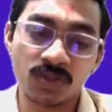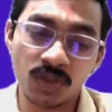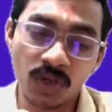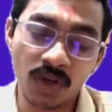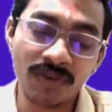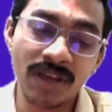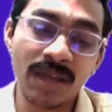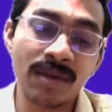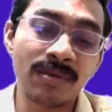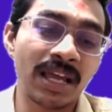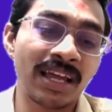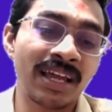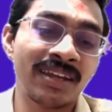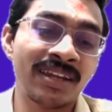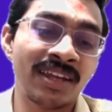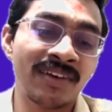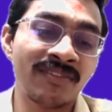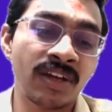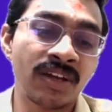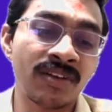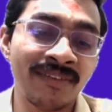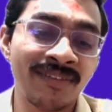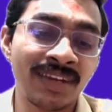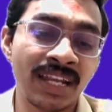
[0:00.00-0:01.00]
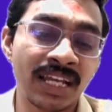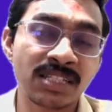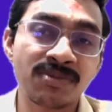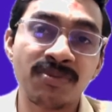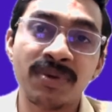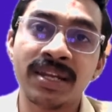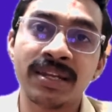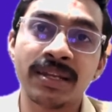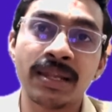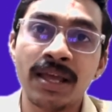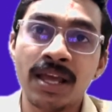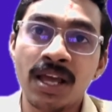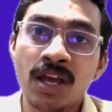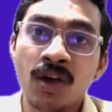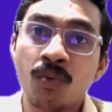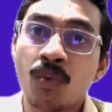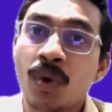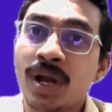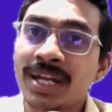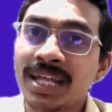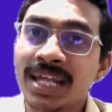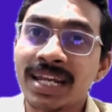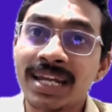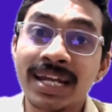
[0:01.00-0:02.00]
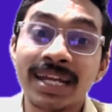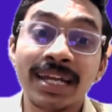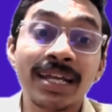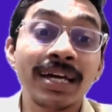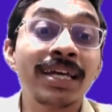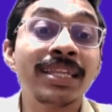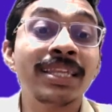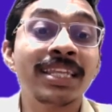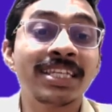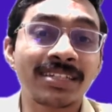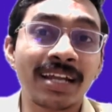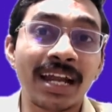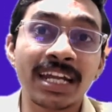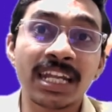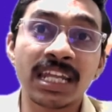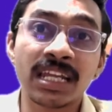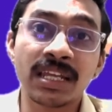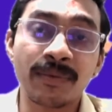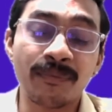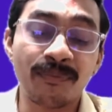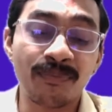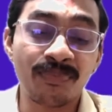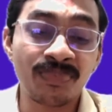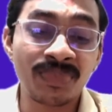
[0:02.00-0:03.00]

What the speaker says: Now I will explain what I read in the starting